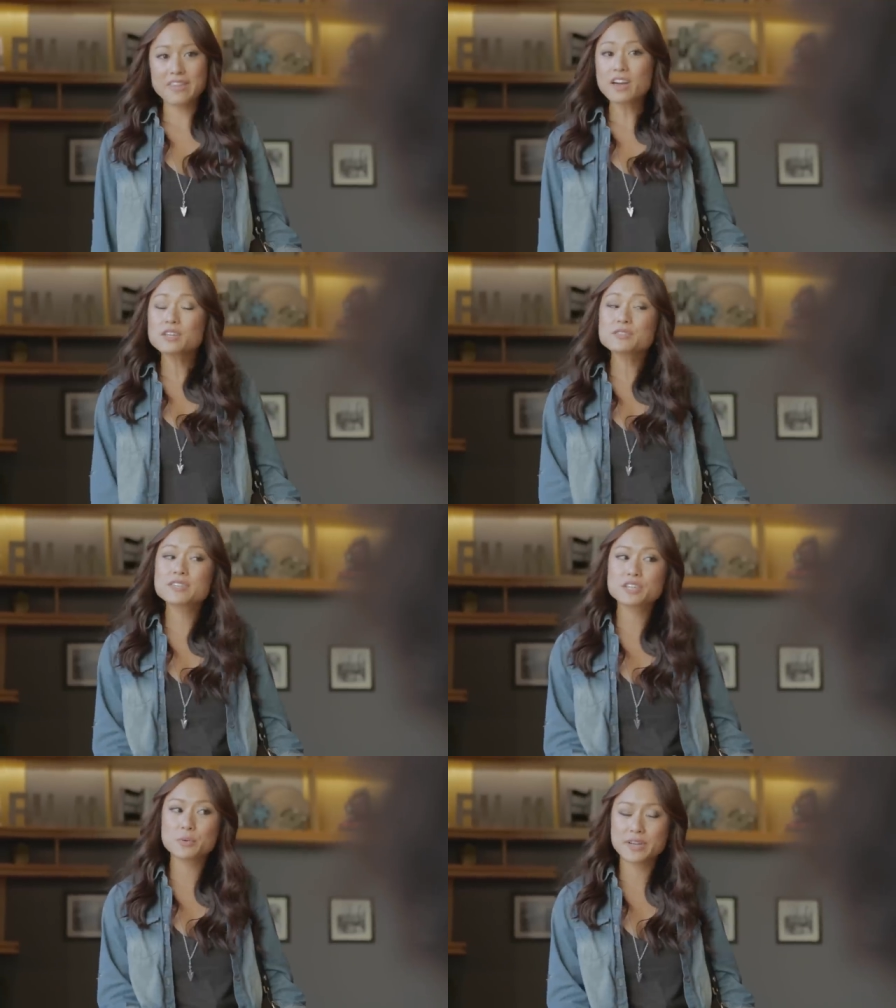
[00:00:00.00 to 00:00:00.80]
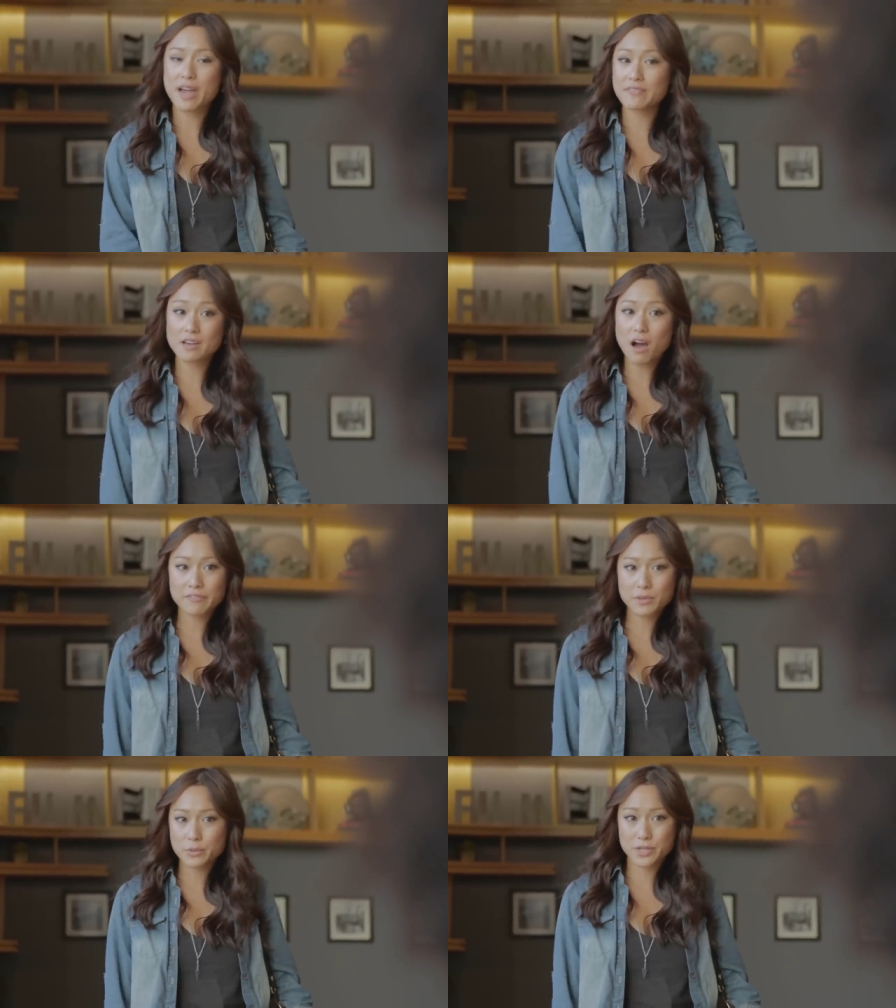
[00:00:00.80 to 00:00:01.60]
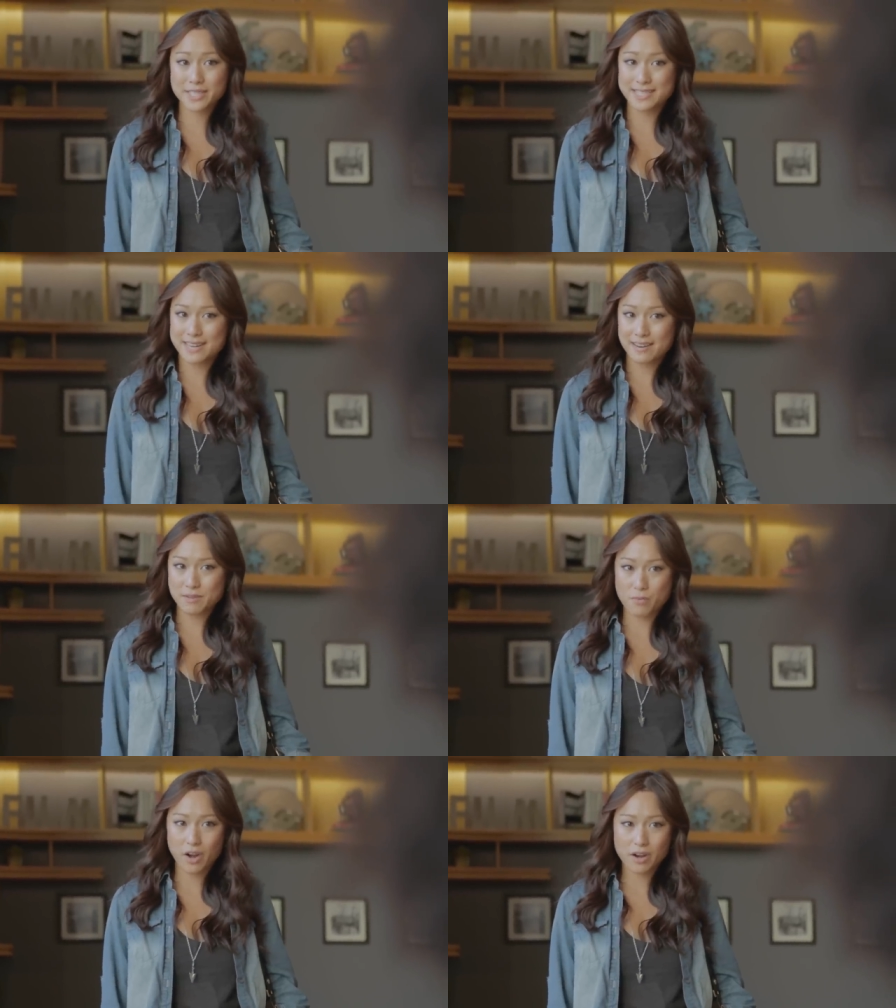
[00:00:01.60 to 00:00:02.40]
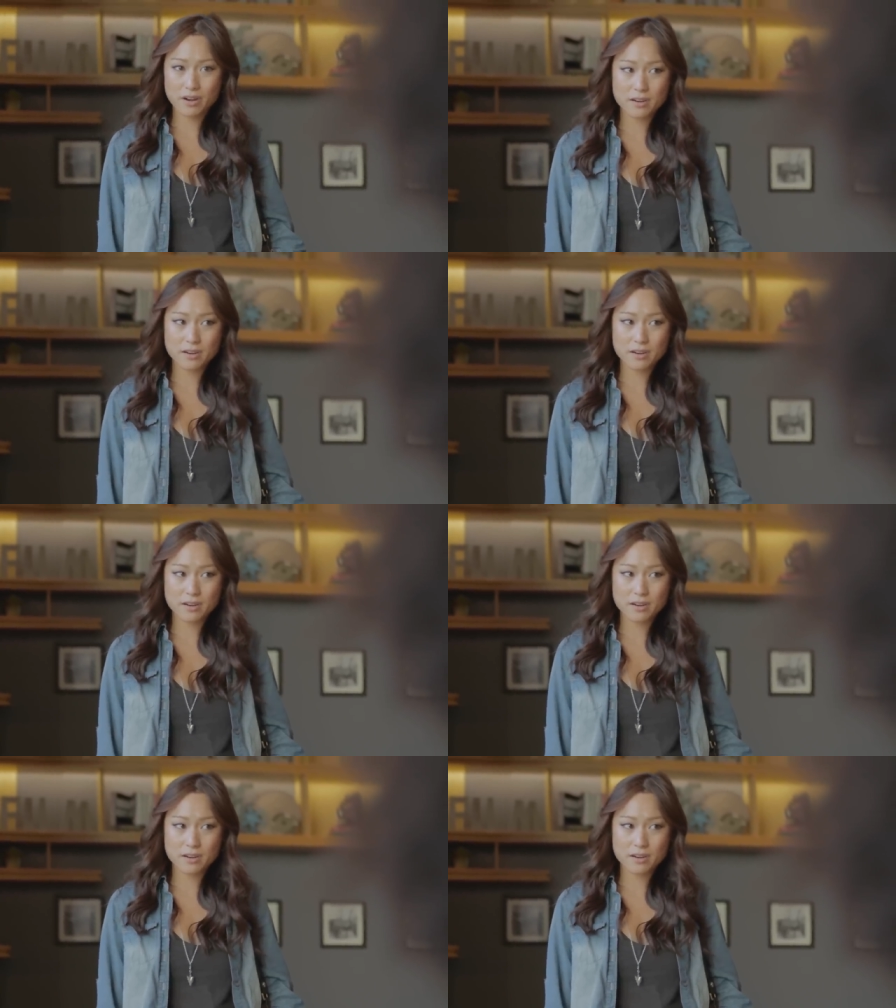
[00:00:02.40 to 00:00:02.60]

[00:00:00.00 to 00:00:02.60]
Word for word: I thought you said you weren't having coffee with Christine anymore.